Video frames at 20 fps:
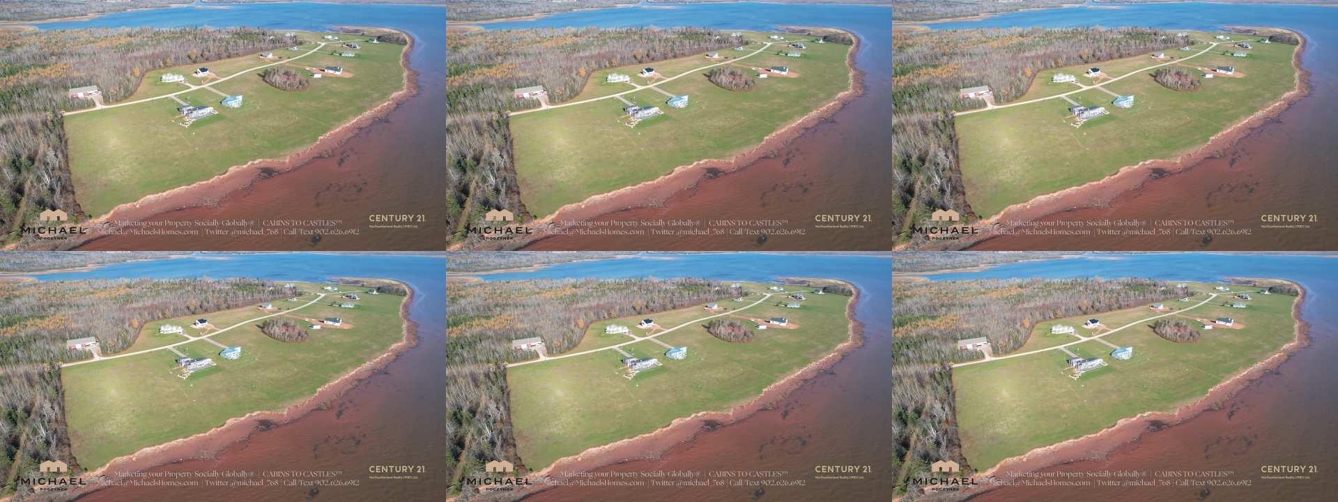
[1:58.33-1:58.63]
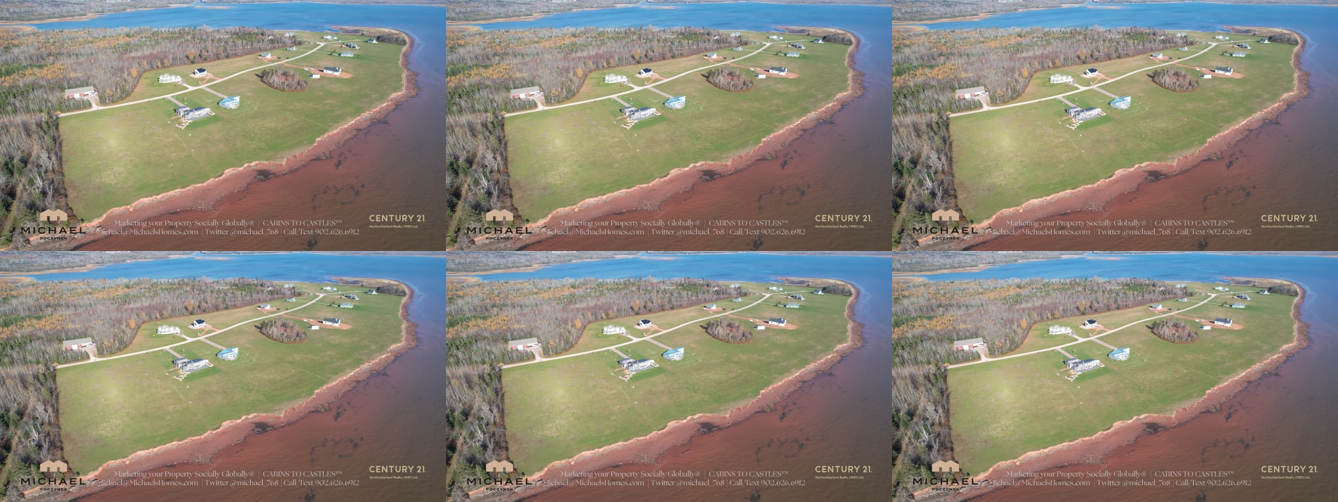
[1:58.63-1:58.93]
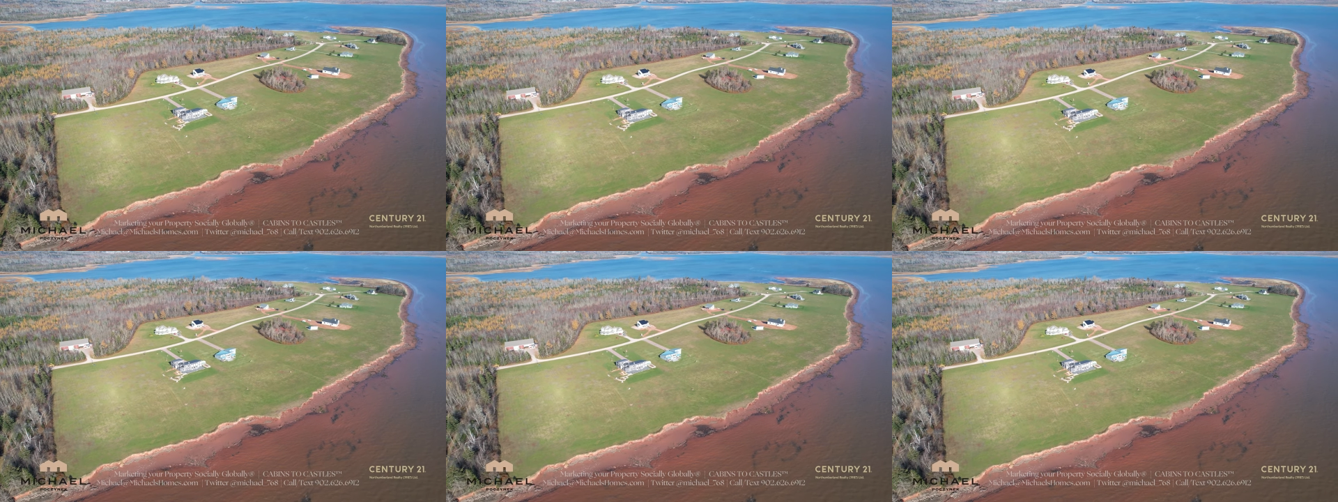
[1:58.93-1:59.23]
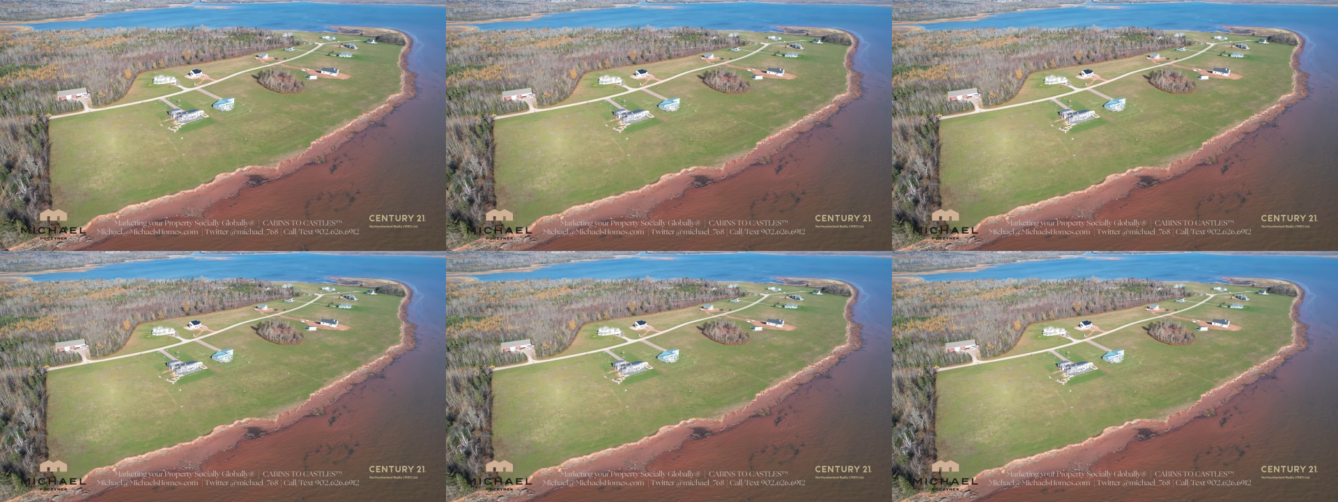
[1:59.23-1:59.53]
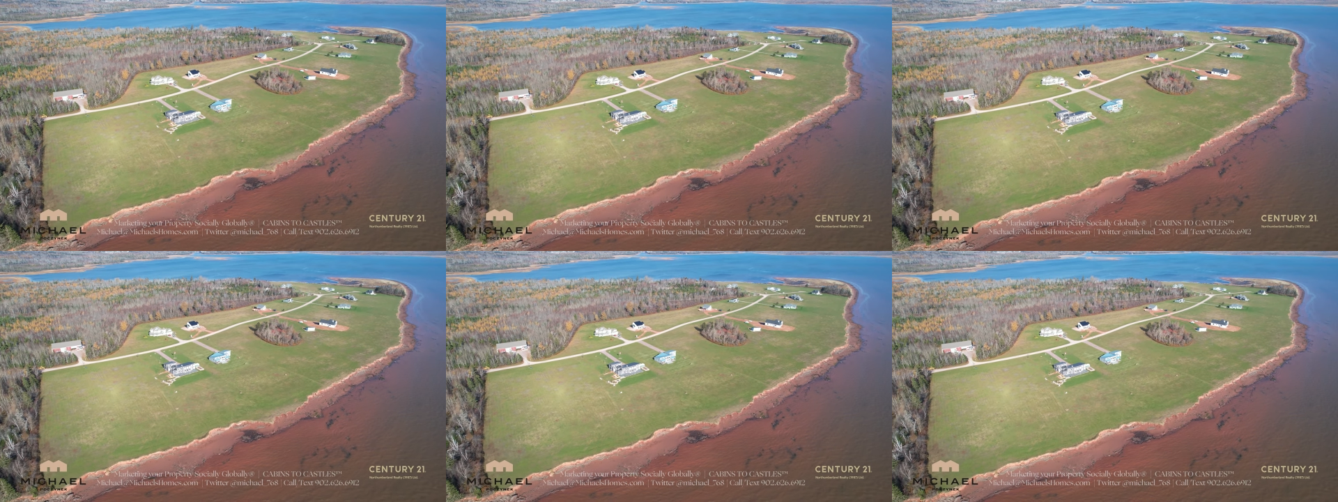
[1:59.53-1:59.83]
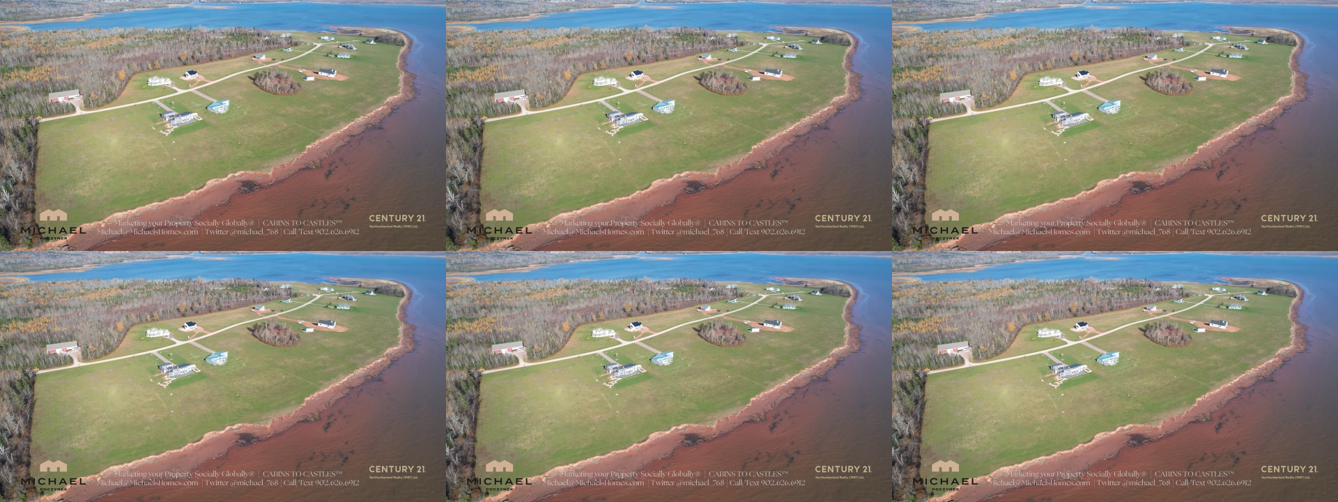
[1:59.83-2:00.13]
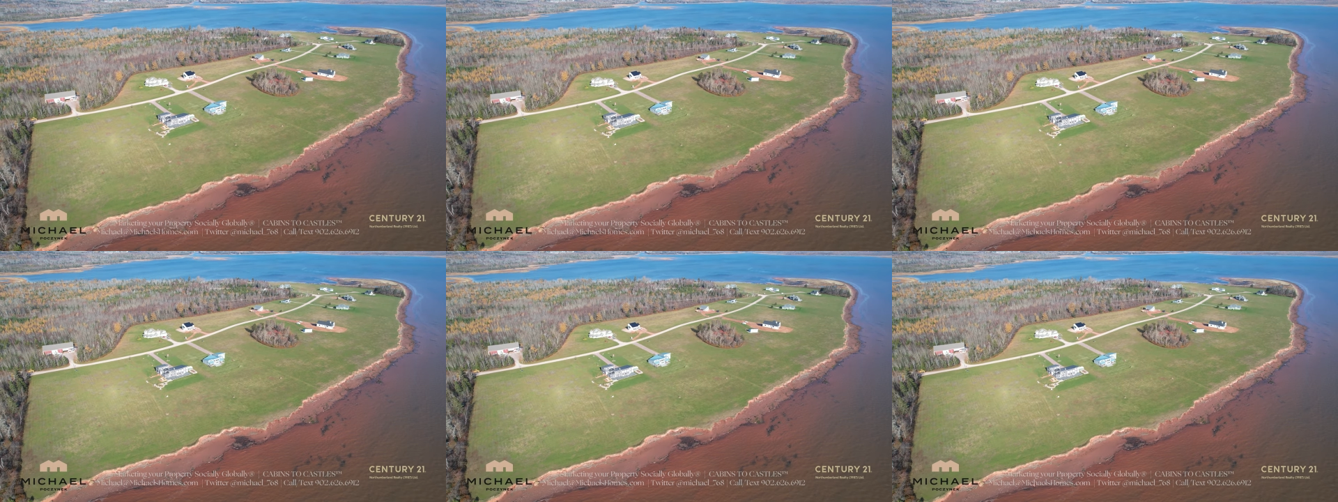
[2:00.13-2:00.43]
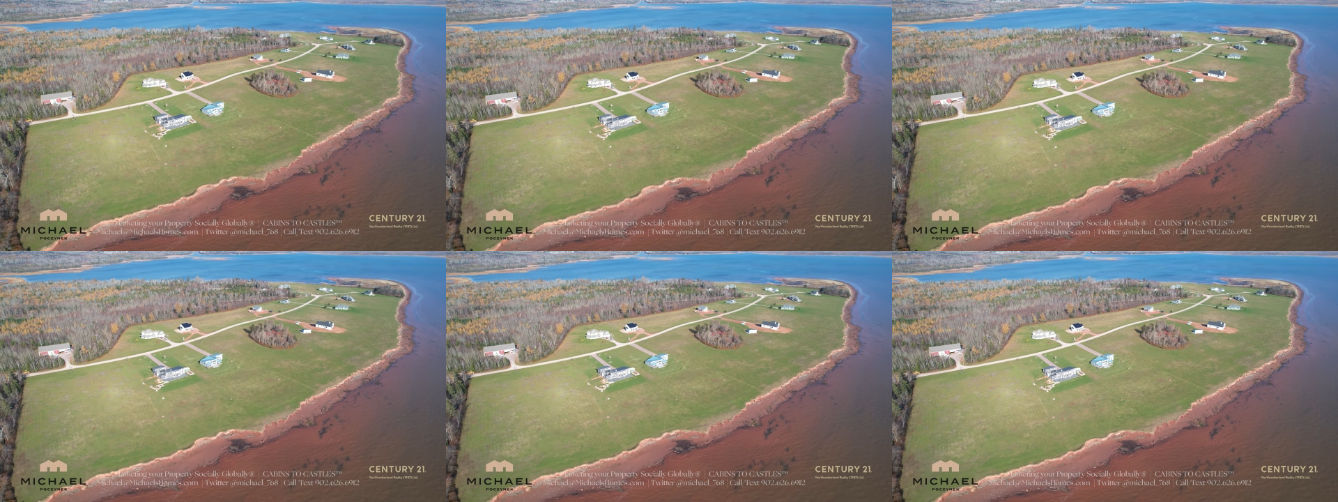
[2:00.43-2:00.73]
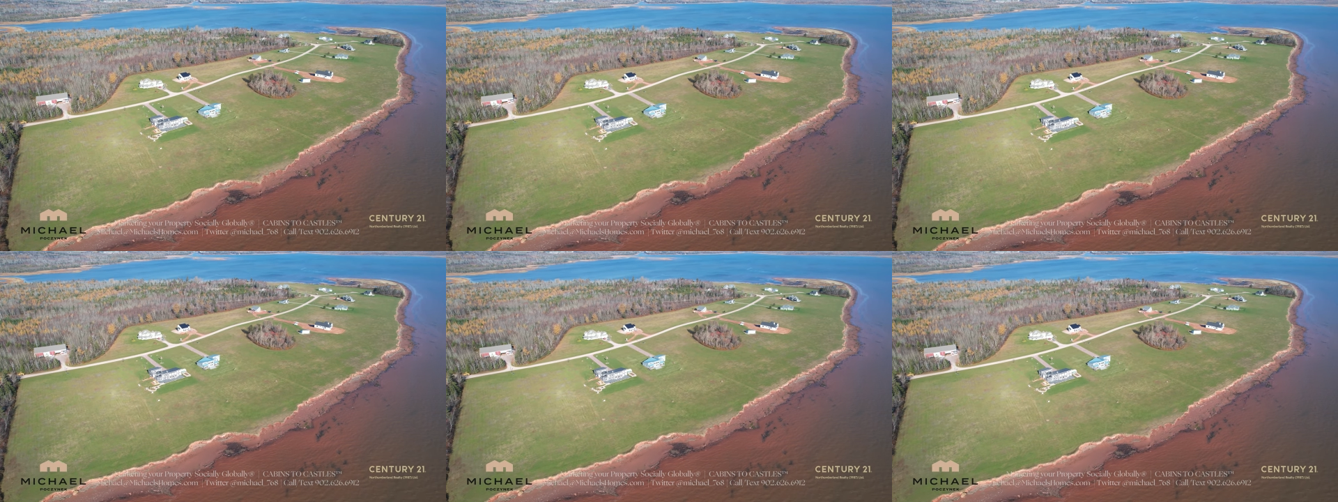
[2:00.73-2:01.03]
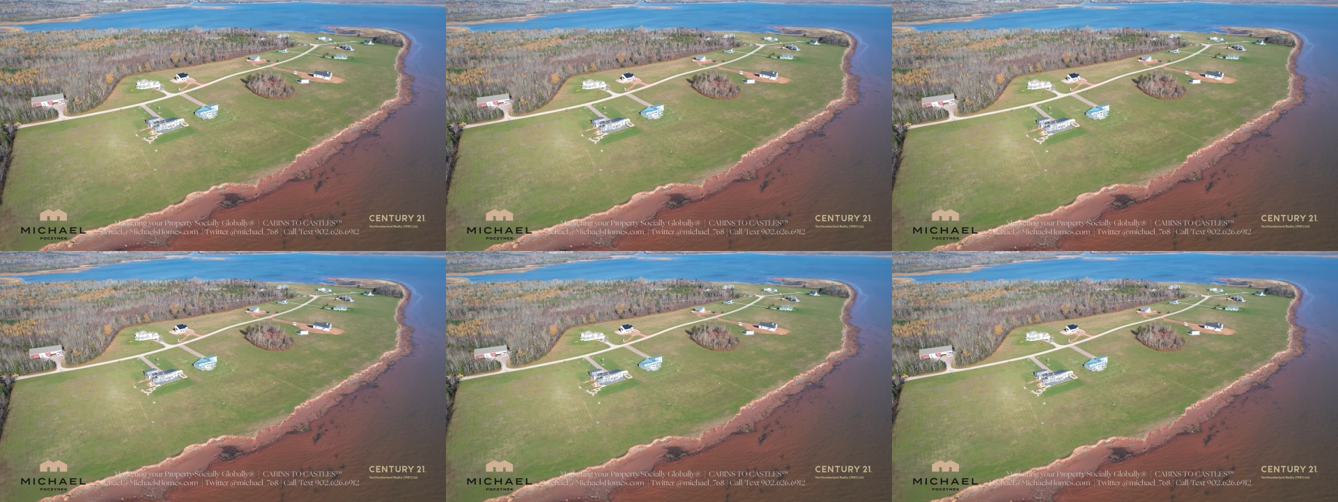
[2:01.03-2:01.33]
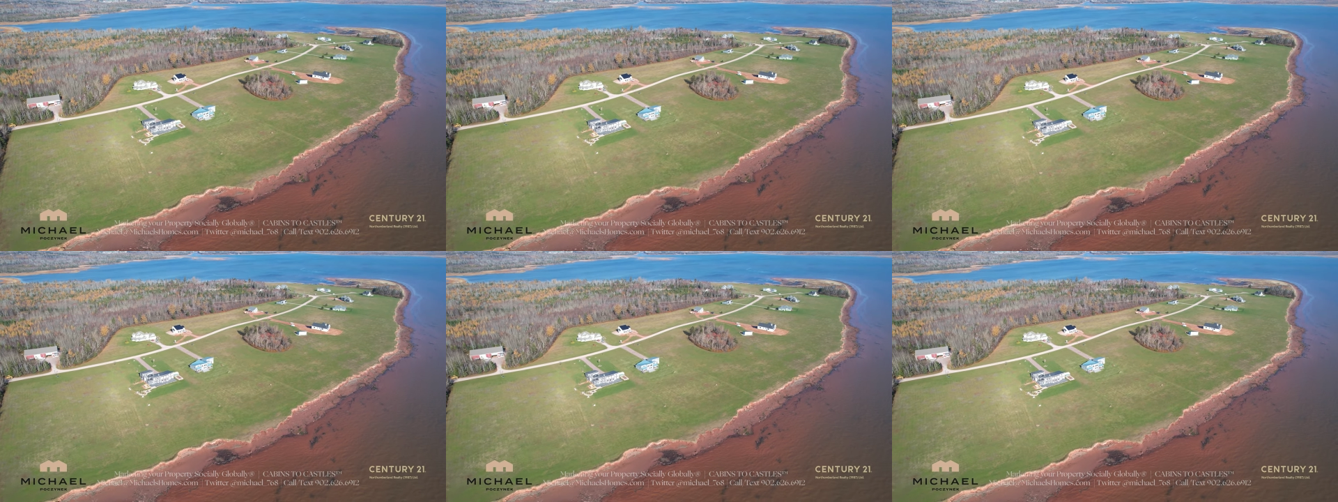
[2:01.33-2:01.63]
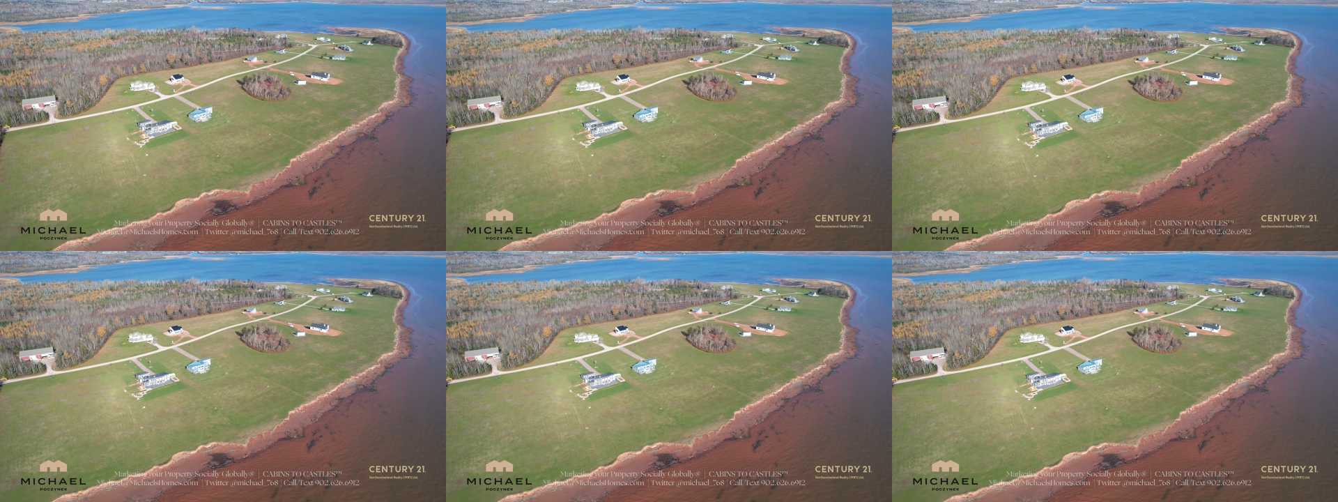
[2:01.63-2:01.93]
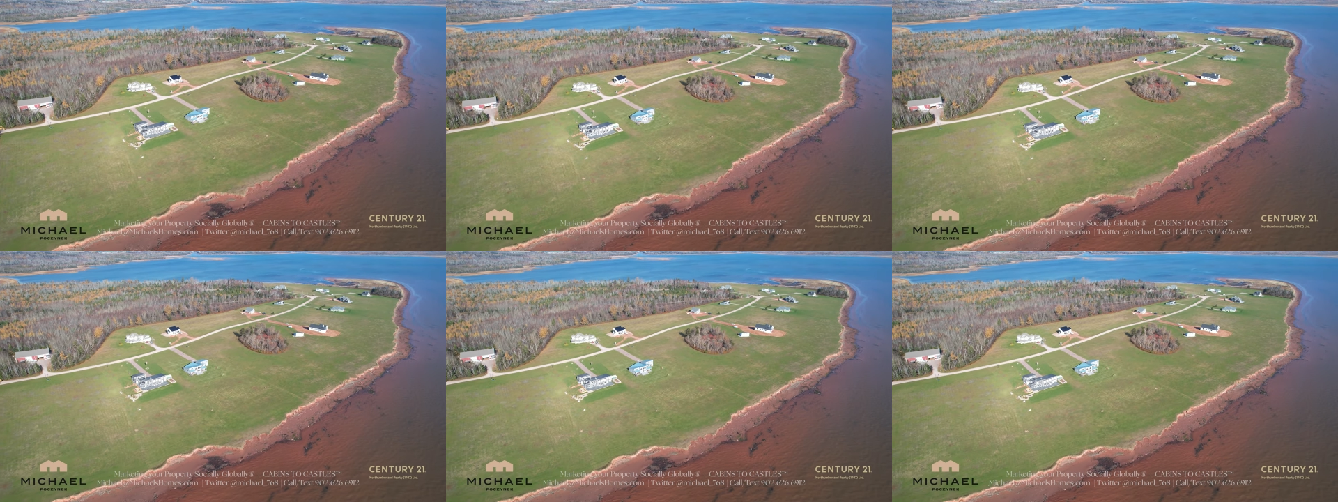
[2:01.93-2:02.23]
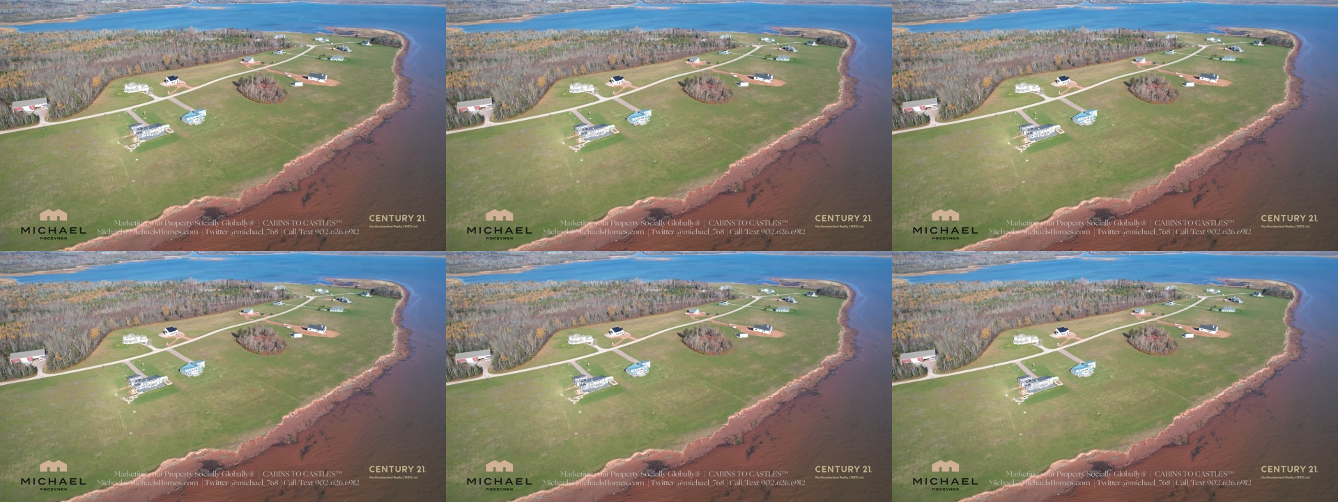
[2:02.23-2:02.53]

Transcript: (no speaker visible)